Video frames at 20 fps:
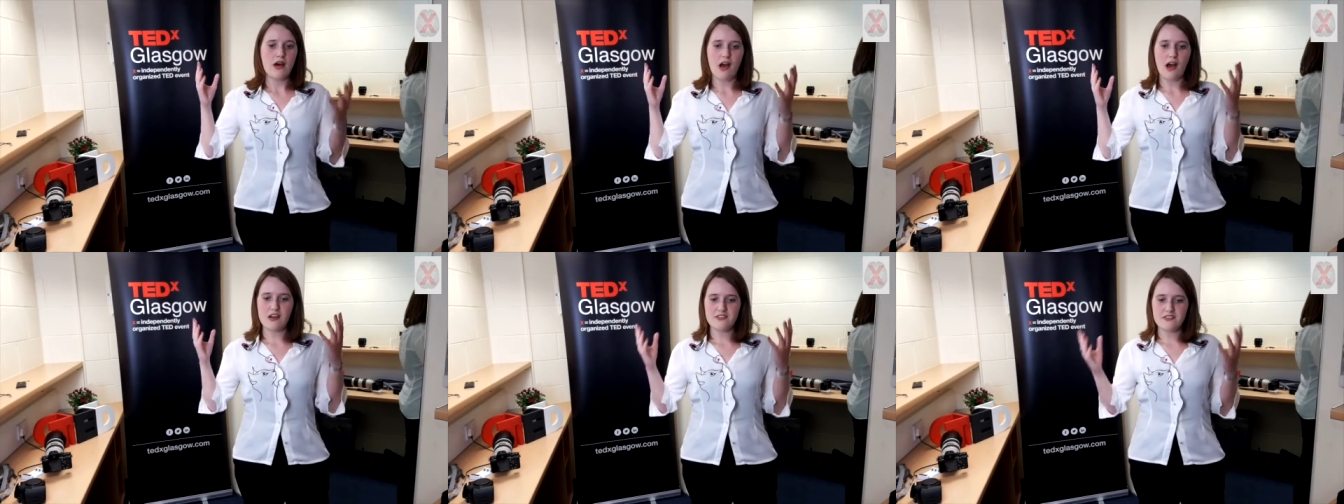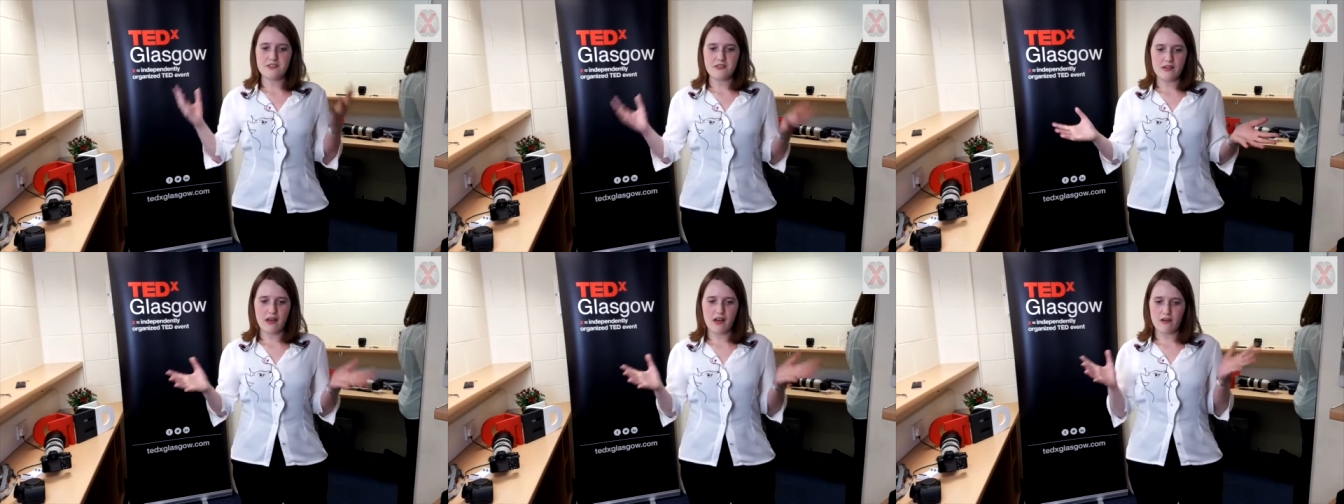
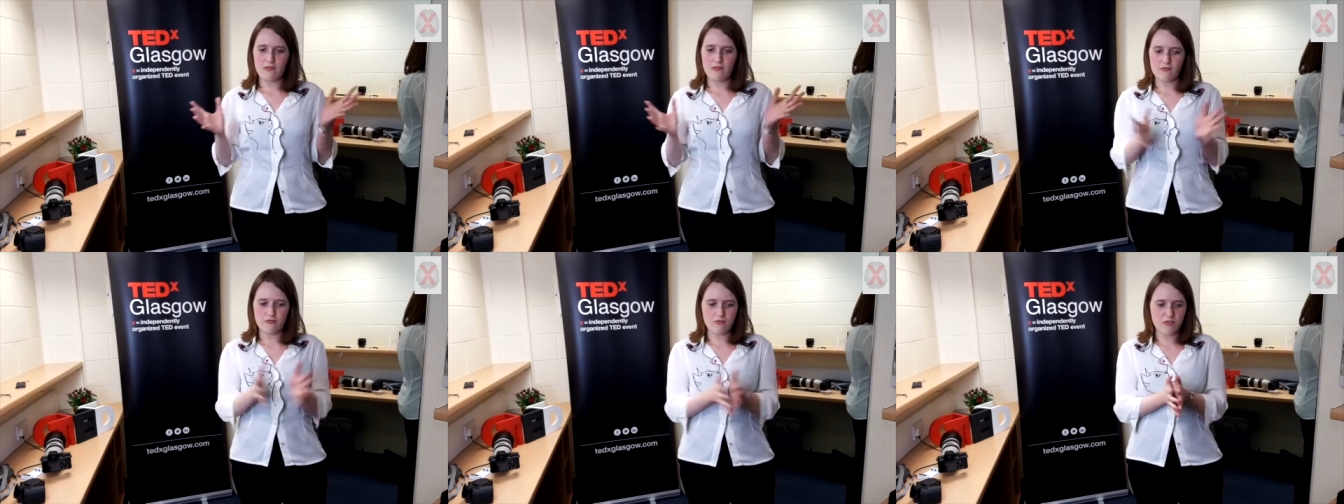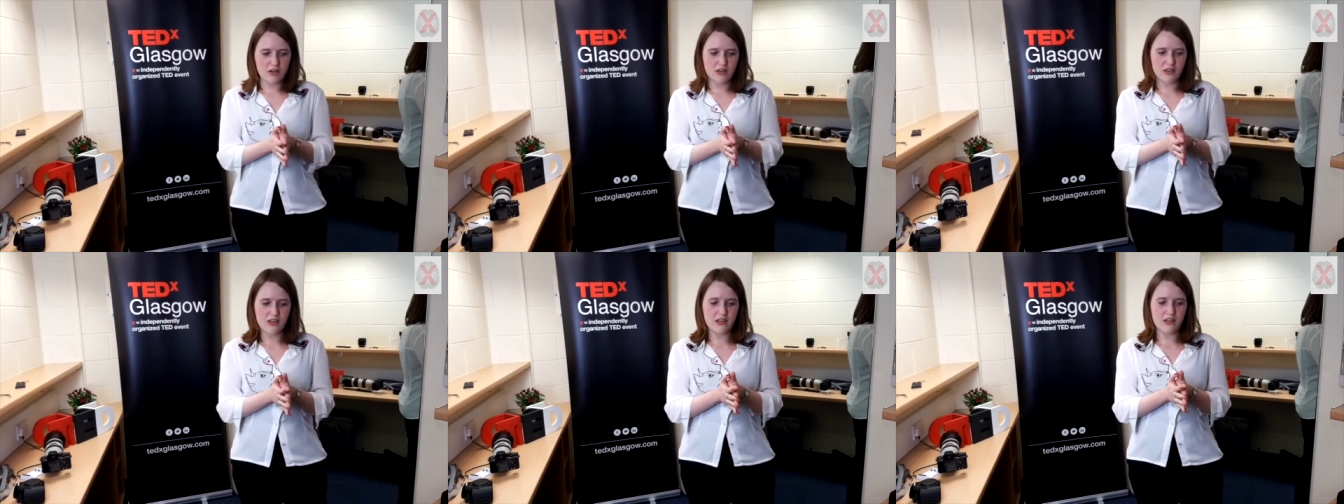I
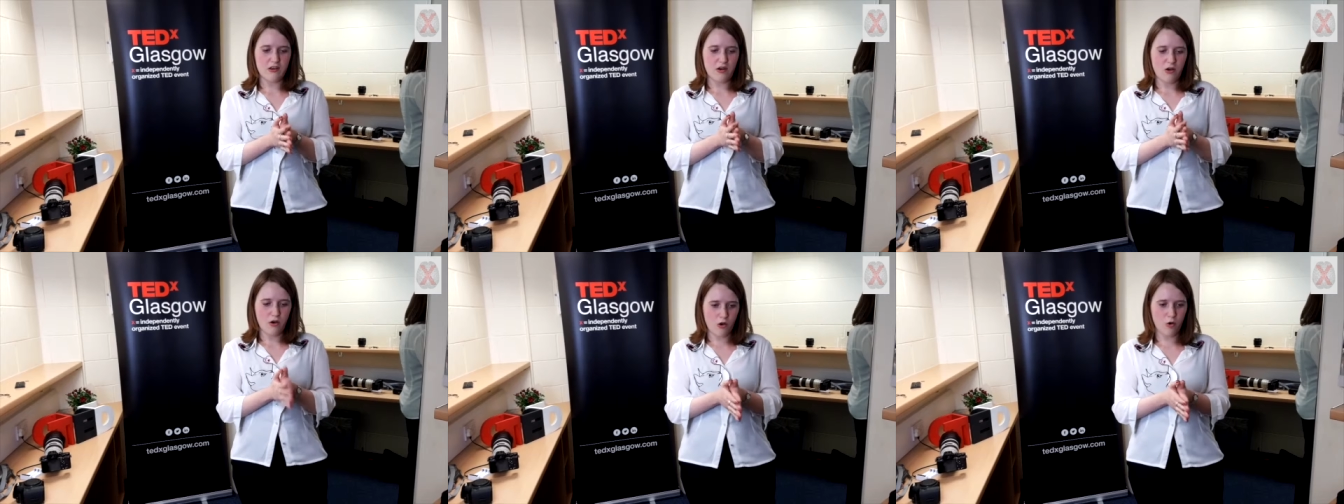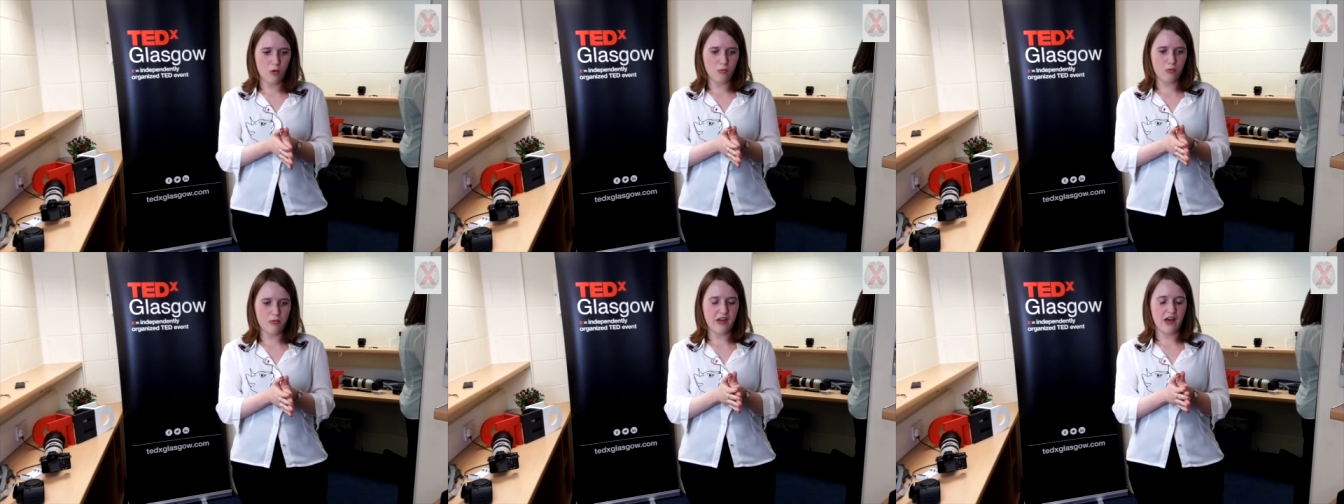really
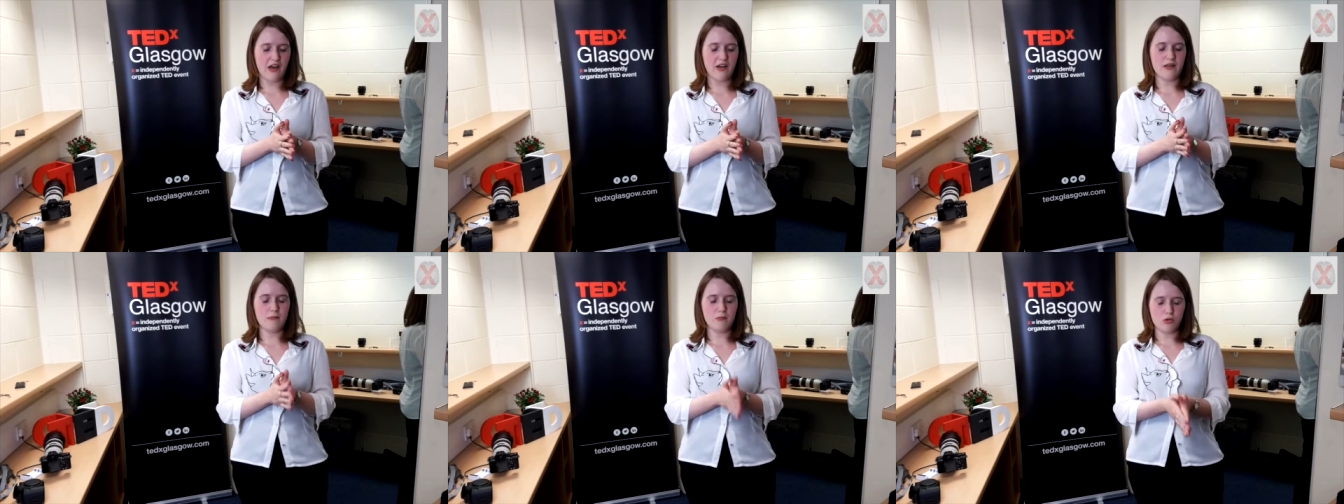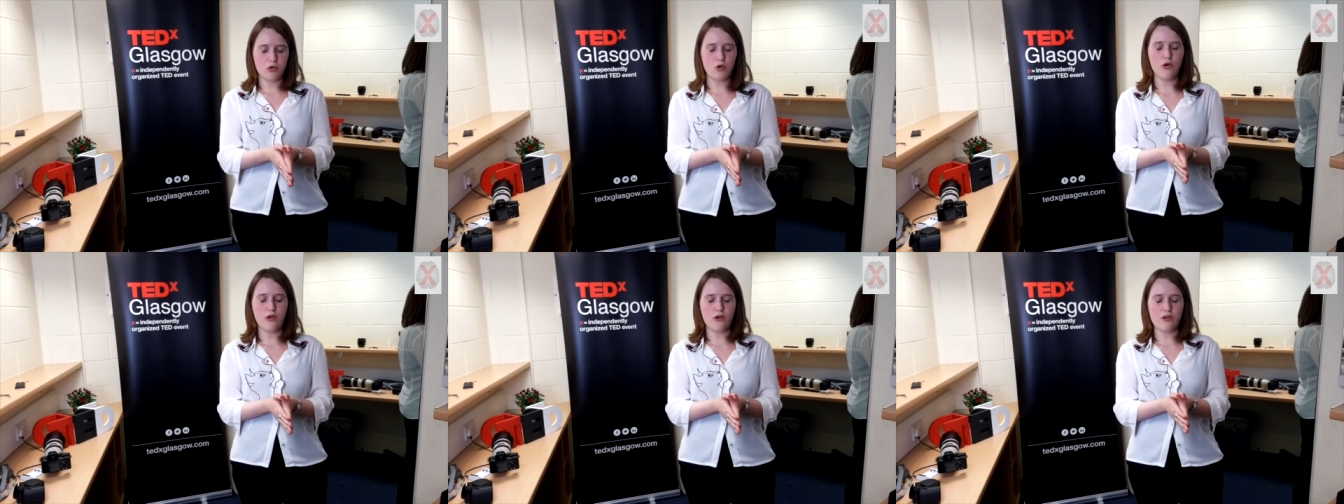hope that
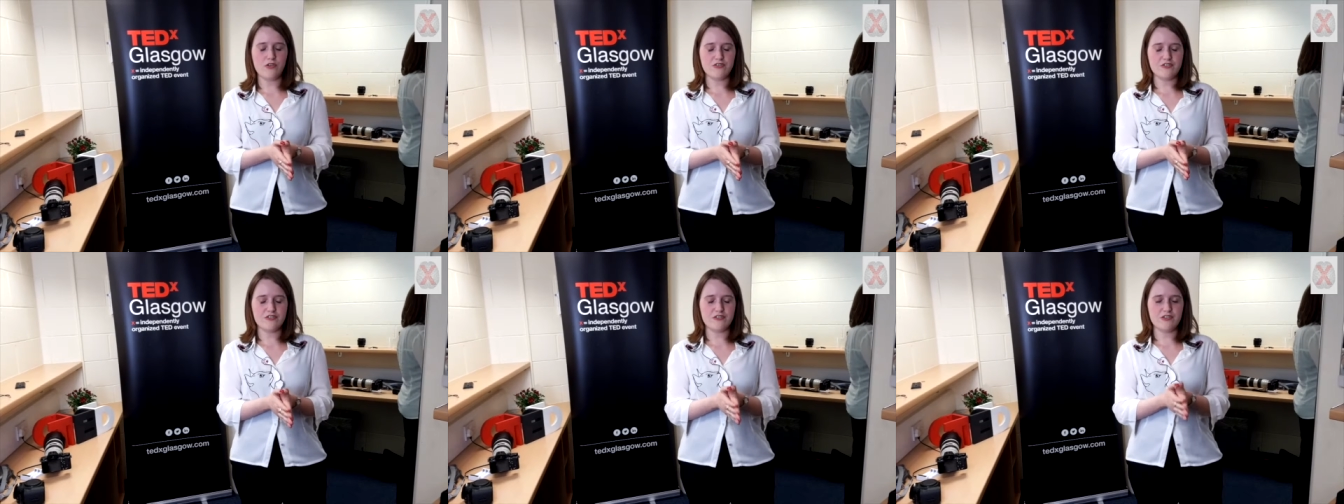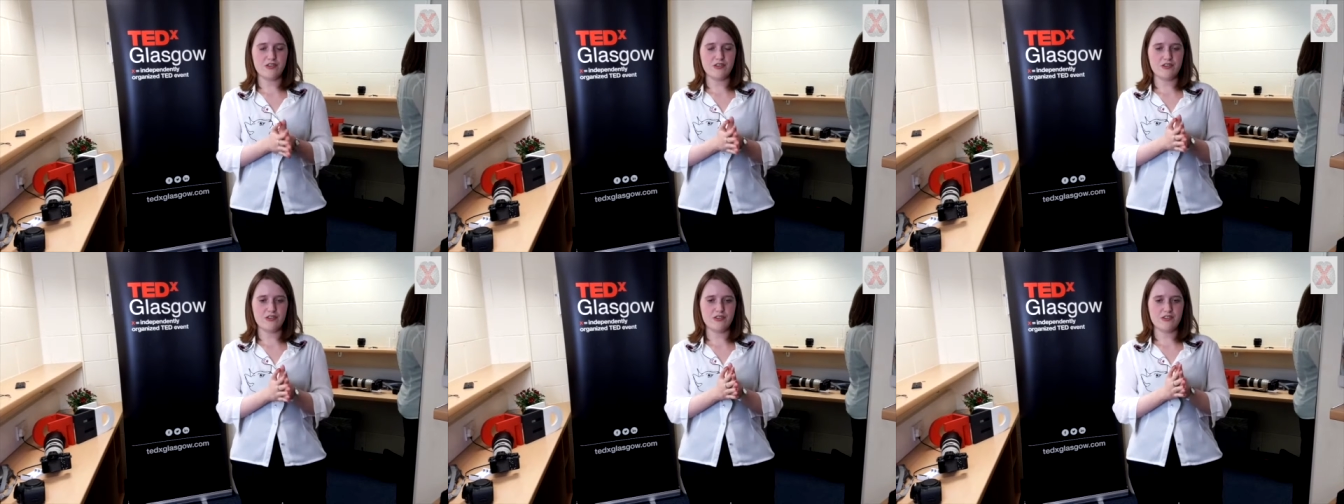
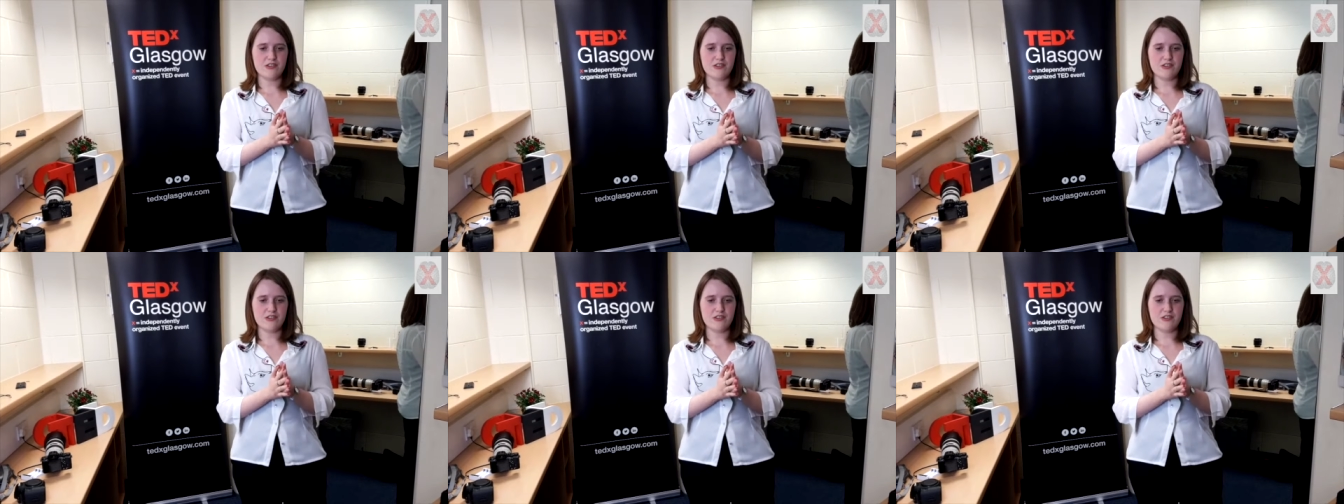employers